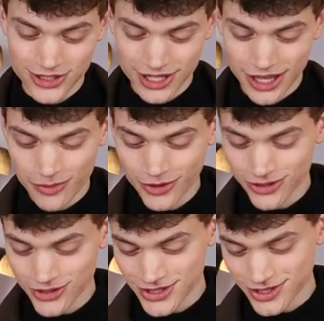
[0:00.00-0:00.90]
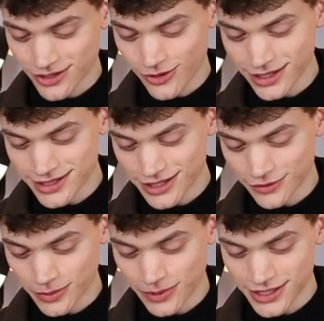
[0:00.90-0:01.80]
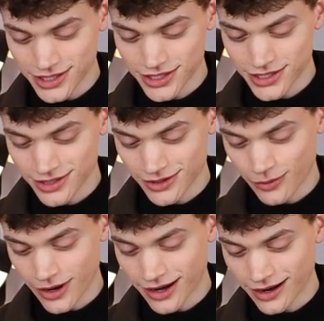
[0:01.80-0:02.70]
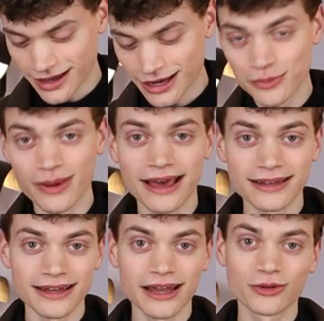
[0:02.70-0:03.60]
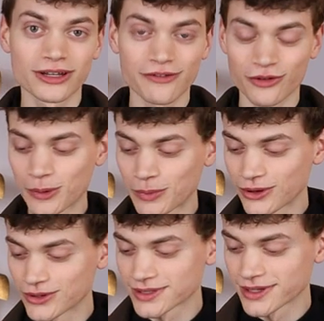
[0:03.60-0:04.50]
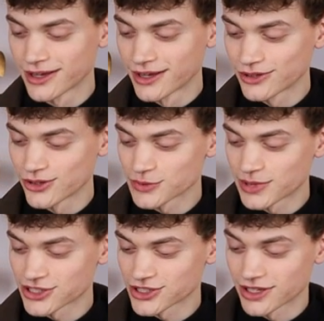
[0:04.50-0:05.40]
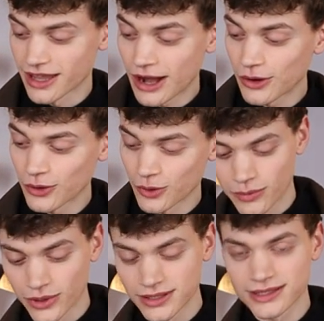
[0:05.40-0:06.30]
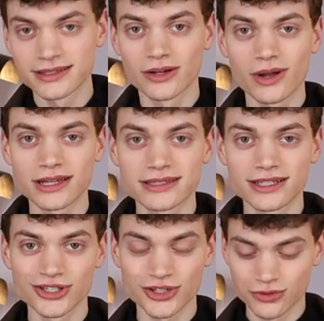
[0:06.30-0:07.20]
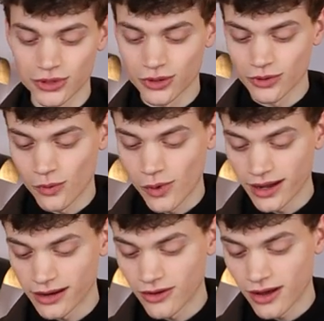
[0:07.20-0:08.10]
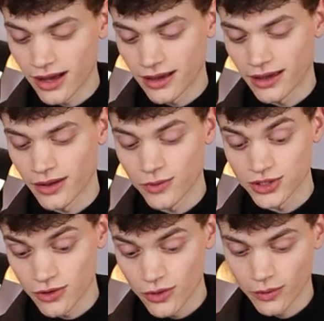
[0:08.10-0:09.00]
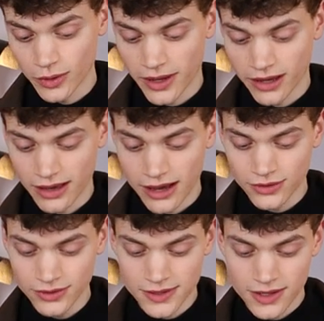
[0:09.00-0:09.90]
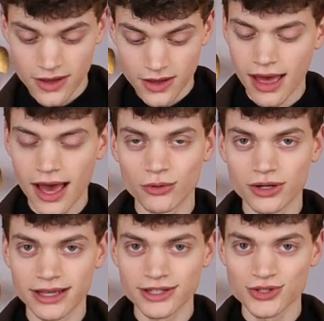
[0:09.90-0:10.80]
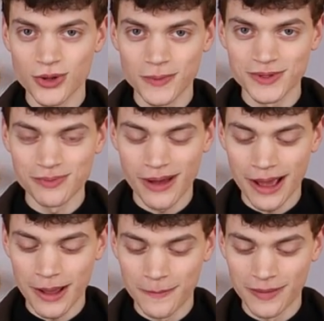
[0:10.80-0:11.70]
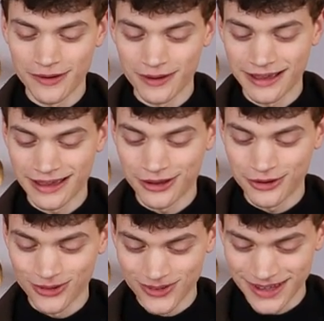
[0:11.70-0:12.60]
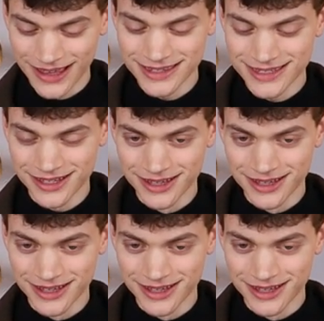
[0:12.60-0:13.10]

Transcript: to see because the quality of the pictures were kind of bad and I would never upload those pictures now, but the quality just grew while I was growing with my account. I wouldn't get stopped by making content